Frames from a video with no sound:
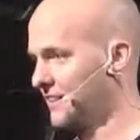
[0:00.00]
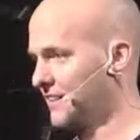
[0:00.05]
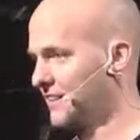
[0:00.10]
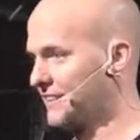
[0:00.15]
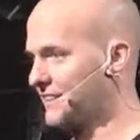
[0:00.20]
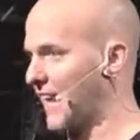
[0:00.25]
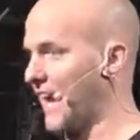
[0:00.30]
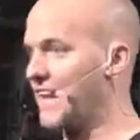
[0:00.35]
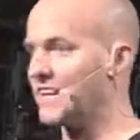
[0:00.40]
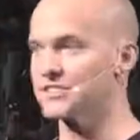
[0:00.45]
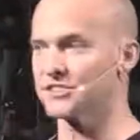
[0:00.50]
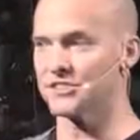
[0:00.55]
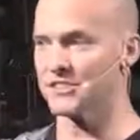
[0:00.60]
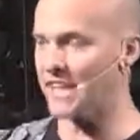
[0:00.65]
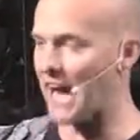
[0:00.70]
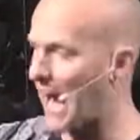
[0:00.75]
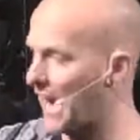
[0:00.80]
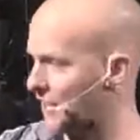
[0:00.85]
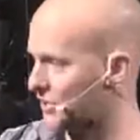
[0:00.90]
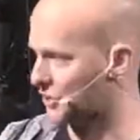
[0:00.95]
That is
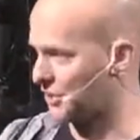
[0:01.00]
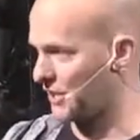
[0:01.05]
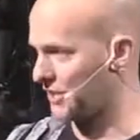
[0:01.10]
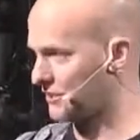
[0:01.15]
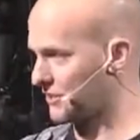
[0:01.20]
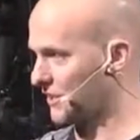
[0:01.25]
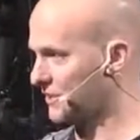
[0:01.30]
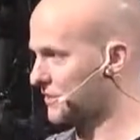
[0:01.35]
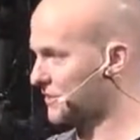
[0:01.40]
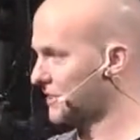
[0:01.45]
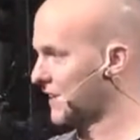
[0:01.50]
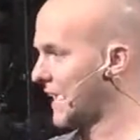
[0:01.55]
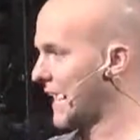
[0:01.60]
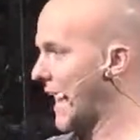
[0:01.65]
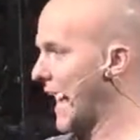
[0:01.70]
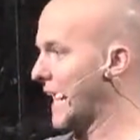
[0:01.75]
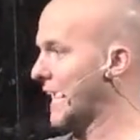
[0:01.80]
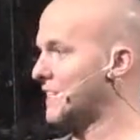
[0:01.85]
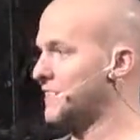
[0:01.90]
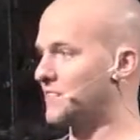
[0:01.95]
not Jesus,
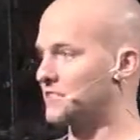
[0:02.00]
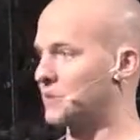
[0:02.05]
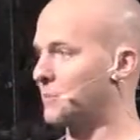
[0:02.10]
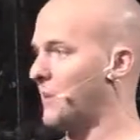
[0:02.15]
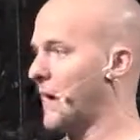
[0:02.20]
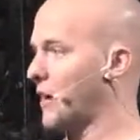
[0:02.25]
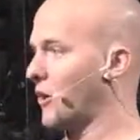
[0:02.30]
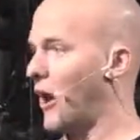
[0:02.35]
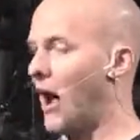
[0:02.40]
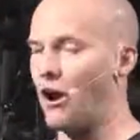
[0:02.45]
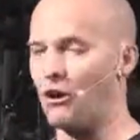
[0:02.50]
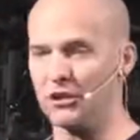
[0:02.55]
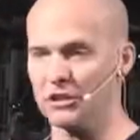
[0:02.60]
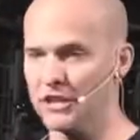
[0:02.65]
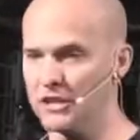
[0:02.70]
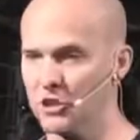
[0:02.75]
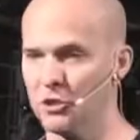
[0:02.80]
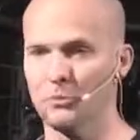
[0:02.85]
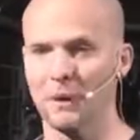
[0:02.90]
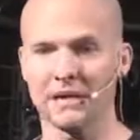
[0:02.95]
and it doesn't matter how
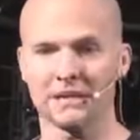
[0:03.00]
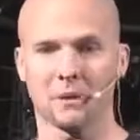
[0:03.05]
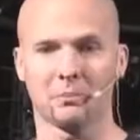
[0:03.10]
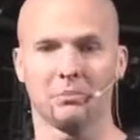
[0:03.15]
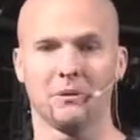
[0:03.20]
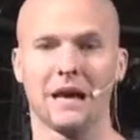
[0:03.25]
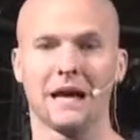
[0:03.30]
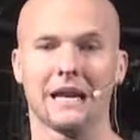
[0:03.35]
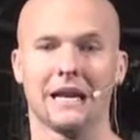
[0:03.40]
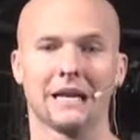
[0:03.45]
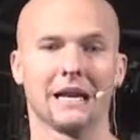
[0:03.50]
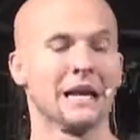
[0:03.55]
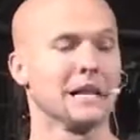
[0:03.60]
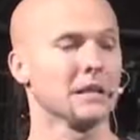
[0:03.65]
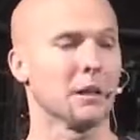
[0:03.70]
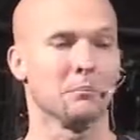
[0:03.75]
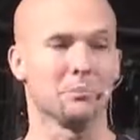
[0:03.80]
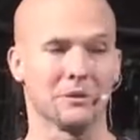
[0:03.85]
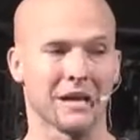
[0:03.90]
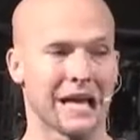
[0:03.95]
clean you make the planet,
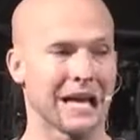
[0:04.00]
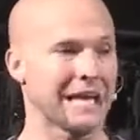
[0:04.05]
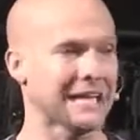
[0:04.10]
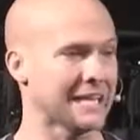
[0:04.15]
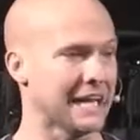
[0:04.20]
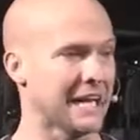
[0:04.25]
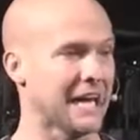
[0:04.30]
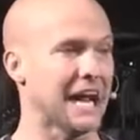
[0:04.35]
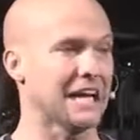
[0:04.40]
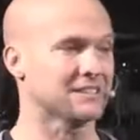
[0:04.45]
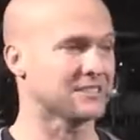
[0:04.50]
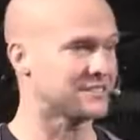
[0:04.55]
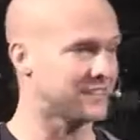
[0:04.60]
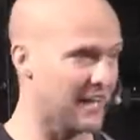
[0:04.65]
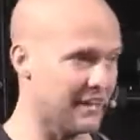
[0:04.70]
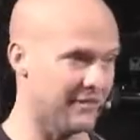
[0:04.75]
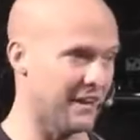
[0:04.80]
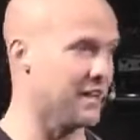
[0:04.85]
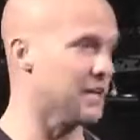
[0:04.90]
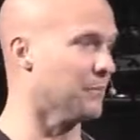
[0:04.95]
the planet cannot
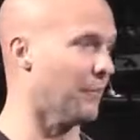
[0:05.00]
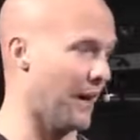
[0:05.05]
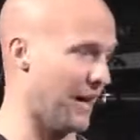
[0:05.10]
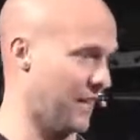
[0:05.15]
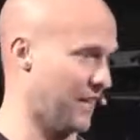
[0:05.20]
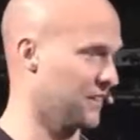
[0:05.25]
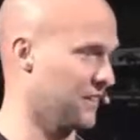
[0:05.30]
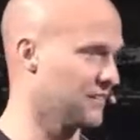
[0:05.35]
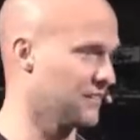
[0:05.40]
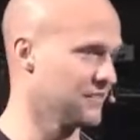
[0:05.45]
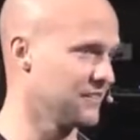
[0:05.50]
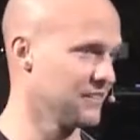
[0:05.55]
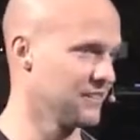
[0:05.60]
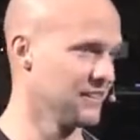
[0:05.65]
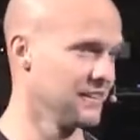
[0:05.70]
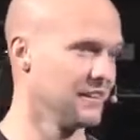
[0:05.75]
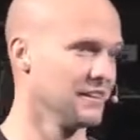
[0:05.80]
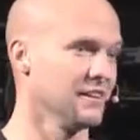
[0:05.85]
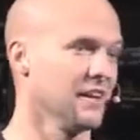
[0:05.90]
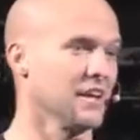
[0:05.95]
save anybody.
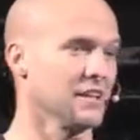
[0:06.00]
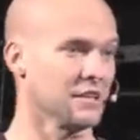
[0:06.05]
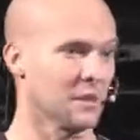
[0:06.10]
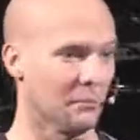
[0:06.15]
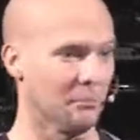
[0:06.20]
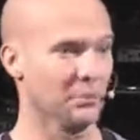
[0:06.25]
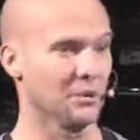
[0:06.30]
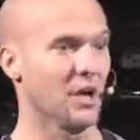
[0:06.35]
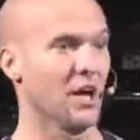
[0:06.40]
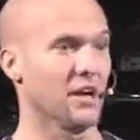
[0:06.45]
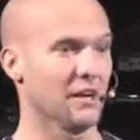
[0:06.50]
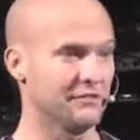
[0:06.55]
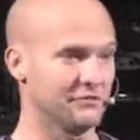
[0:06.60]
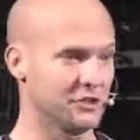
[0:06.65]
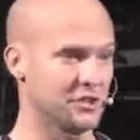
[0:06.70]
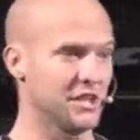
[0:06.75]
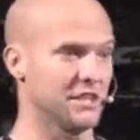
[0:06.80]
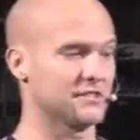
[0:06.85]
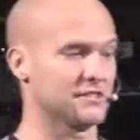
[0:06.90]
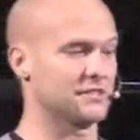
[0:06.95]
Like, the blood of
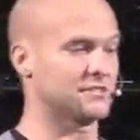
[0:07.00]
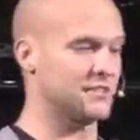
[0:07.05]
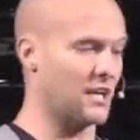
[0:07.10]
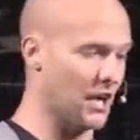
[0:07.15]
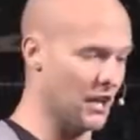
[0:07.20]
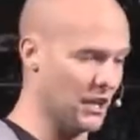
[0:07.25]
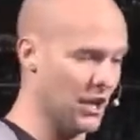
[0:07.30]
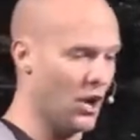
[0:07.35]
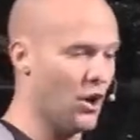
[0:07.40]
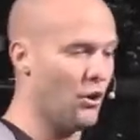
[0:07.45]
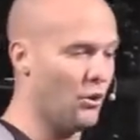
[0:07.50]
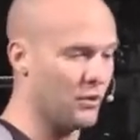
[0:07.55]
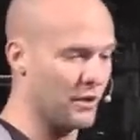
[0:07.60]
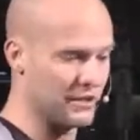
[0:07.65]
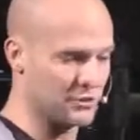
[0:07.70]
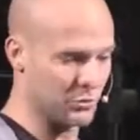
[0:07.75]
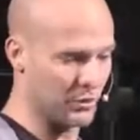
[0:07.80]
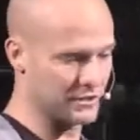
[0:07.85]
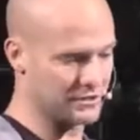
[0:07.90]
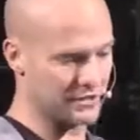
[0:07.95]
Jesus alone
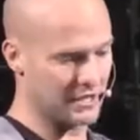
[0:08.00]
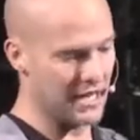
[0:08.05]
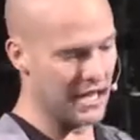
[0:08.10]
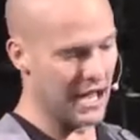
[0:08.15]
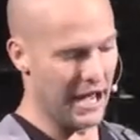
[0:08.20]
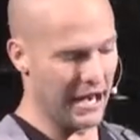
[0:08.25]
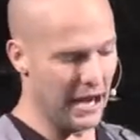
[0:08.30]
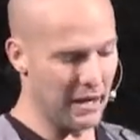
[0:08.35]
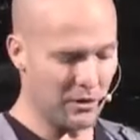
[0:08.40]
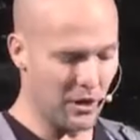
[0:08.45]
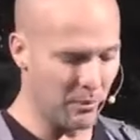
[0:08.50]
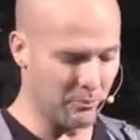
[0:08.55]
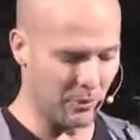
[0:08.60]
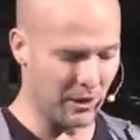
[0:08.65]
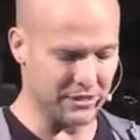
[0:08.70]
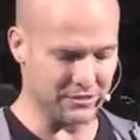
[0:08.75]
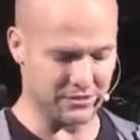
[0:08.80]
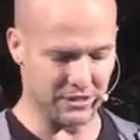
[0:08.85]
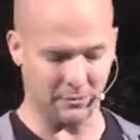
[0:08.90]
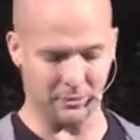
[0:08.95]
is what's, and I know I'm
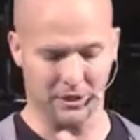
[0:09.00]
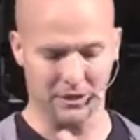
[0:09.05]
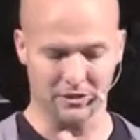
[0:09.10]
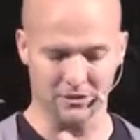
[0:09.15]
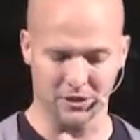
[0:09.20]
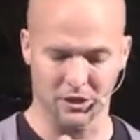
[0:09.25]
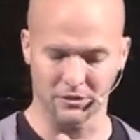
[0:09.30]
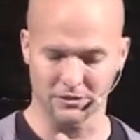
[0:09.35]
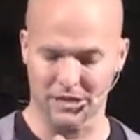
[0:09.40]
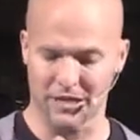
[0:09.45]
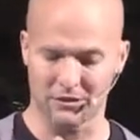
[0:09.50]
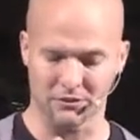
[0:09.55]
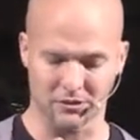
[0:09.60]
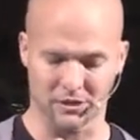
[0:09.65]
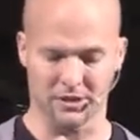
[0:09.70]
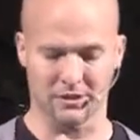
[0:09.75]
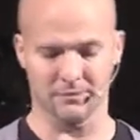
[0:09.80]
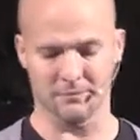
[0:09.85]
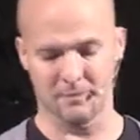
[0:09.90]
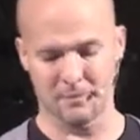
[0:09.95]
probably stepping on your toes, I don't care.